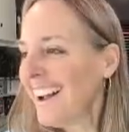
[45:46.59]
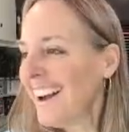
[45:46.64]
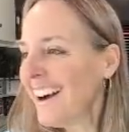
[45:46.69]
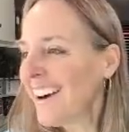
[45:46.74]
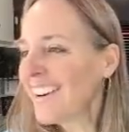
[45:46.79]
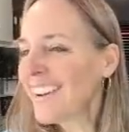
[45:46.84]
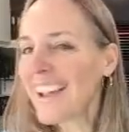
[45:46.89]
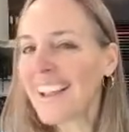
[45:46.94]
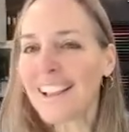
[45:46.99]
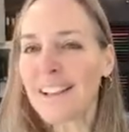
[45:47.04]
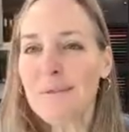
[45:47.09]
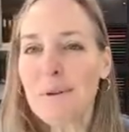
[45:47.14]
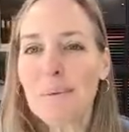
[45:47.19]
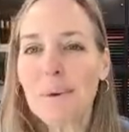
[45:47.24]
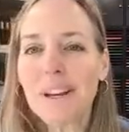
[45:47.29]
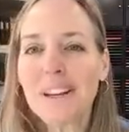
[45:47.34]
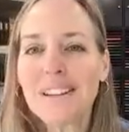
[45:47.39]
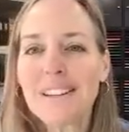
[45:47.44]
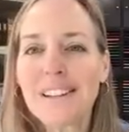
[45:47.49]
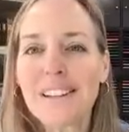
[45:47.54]
Okay, let me
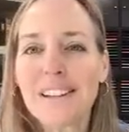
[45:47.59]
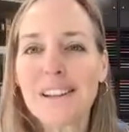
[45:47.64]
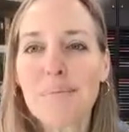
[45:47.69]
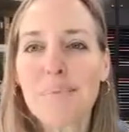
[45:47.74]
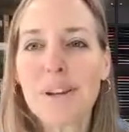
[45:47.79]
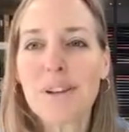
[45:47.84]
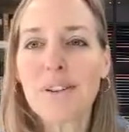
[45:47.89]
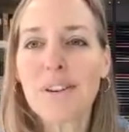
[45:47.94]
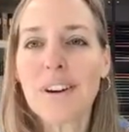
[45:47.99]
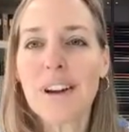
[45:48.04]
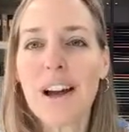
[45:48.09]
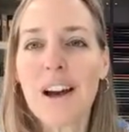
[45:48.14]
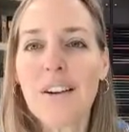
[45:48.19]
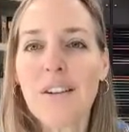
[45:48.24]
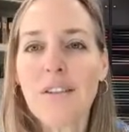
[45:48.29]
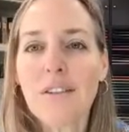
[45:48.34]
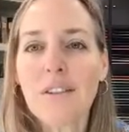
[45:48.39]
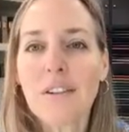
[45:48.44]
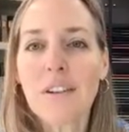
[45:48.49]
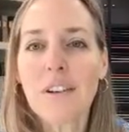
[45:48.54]
bring you to the computer
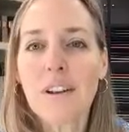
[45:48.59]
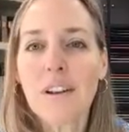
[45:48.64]
now.